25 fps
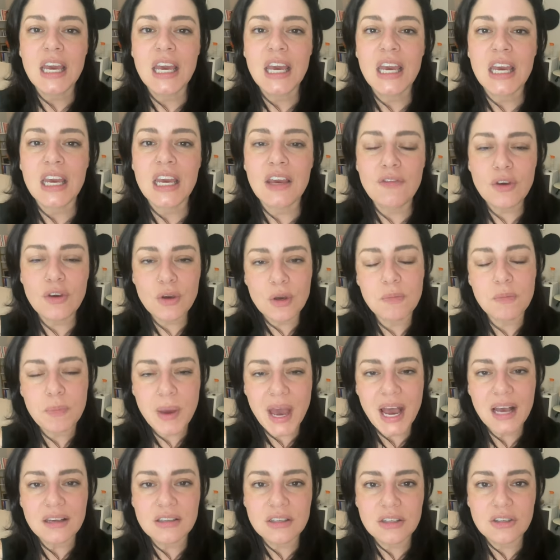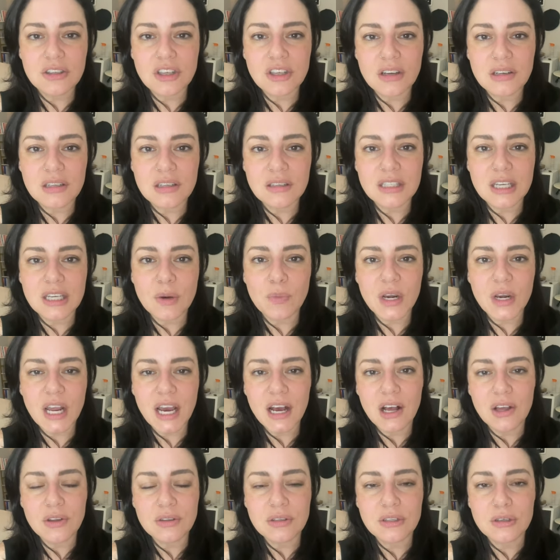if you can pass this on to someone
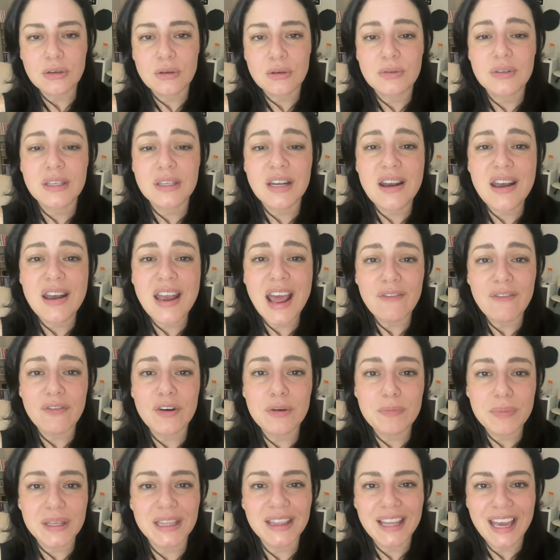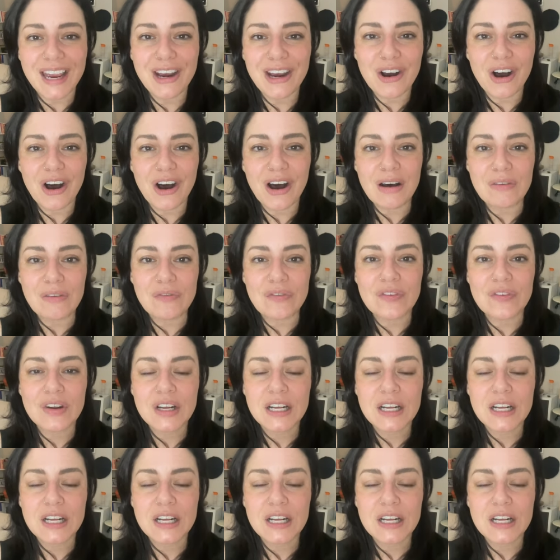else who's never been laid off